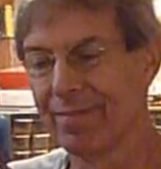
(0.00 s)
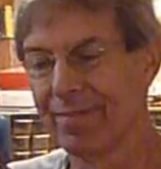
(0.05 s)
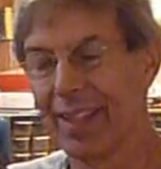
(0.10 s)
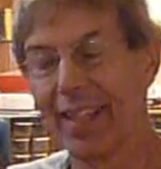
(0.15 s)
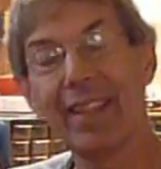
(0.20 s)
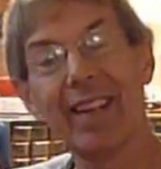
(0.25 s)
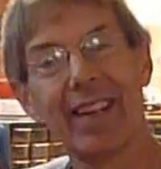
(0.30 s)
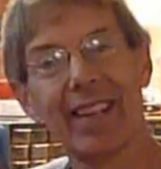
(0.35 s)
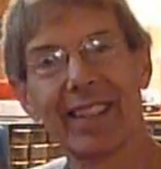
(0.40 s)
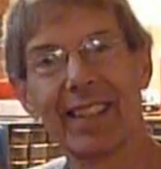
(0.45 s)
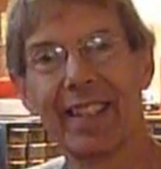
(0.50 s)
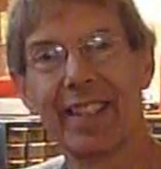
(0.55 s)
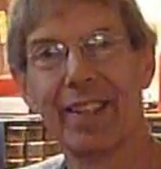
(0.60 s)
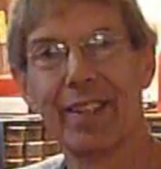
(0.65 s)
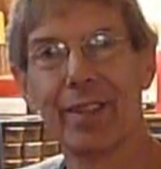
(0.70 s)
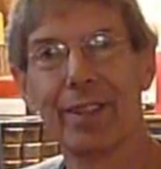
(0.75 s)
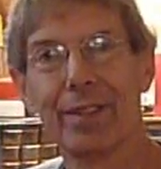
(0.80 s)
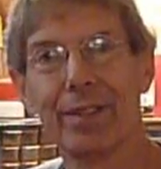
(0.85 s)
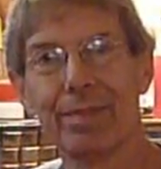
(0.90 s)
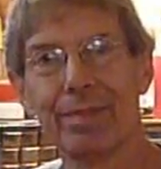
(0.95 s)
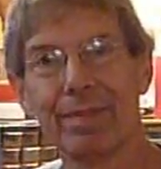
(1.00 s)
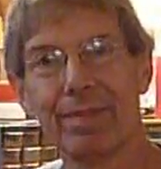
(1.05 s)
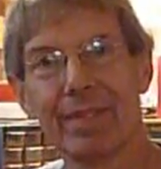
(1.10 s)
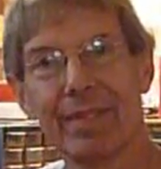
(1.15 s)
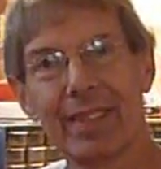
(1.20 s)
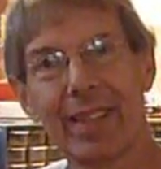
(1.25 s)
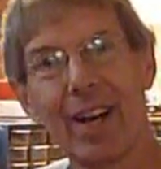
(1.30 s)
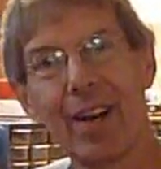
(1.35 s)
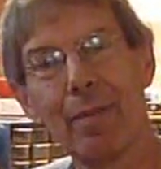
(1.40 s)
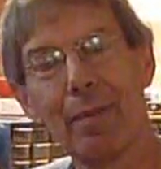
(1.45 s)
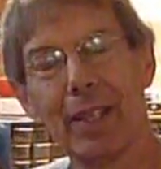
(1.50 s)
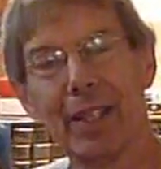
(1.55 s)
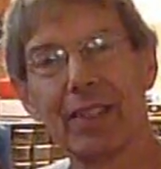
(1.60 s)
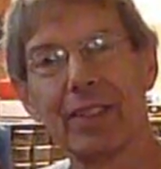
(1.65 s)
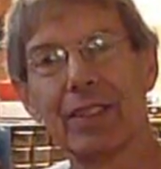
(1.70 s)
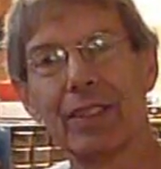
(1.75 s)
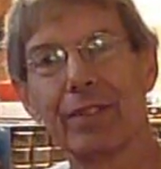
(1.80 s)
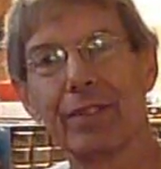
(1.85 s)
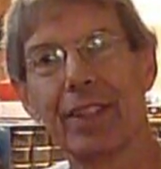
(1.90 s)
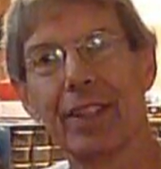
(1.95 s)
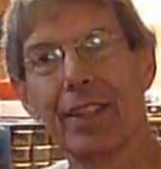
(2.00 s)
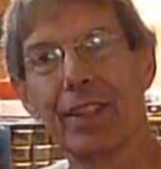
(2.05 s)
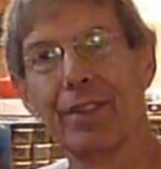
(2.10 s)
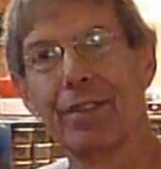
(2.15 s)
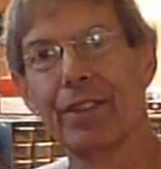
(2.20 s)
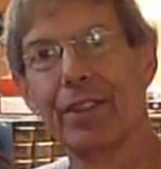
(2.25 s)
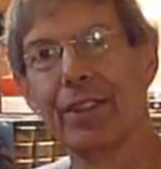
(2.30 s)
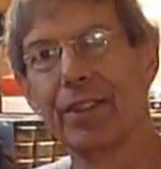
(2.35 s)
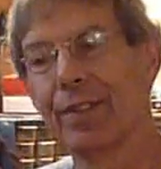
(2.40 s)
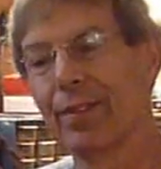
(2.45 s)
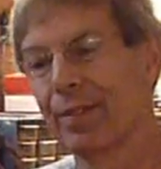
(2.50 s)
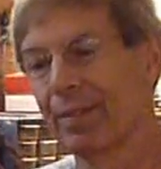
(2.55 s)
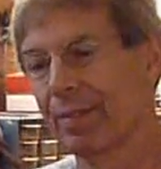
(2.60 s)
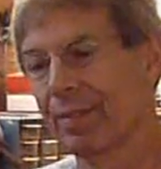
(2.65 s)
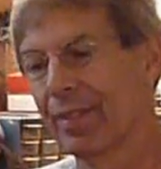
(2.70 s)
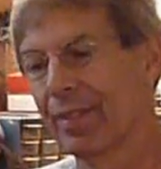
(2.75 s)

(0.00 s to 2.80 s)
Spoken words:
I'd like to hear comments if any of you